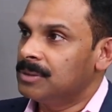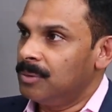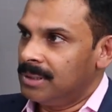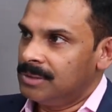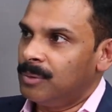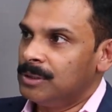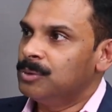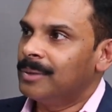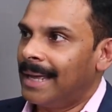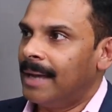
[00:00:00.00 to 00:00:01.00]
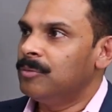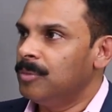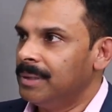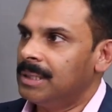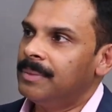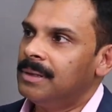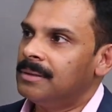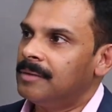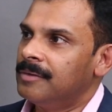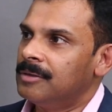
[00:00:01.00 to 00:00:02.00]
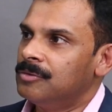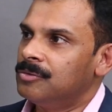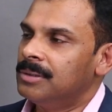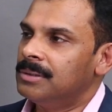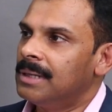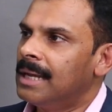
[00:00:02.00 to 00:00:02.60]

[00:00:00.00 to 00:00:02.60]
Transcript: knowledge one should have to become an air traffic controller,